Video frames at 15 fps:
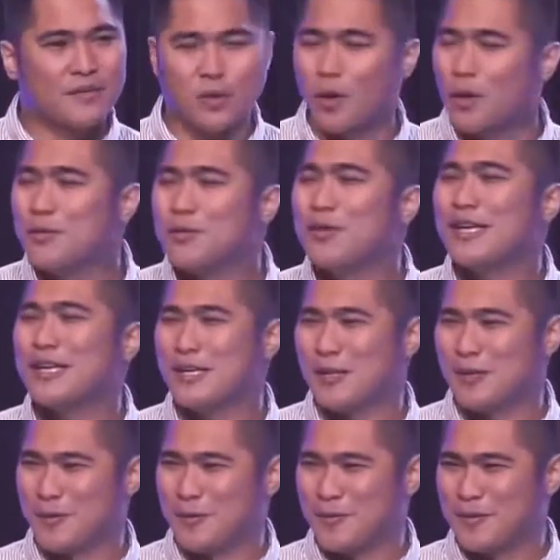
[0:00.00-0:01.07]
No, thank
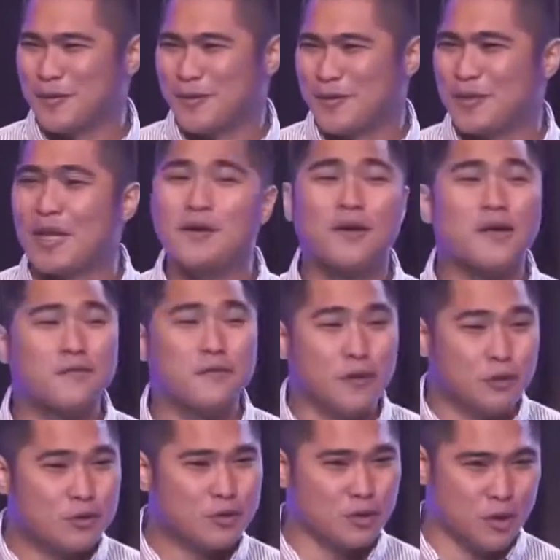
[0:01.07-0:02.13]
you. They
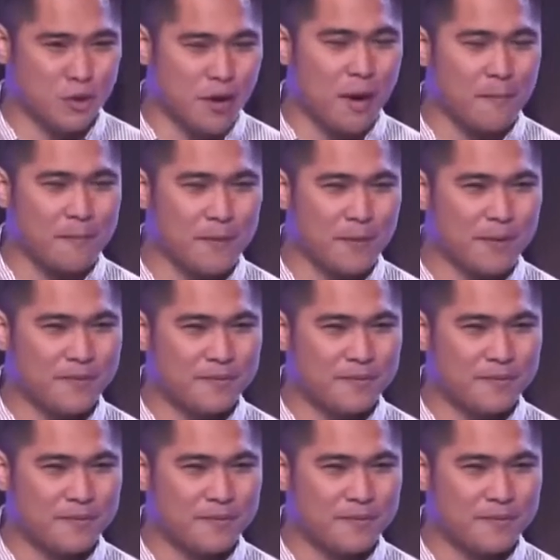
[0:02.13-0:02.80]
refused to go up.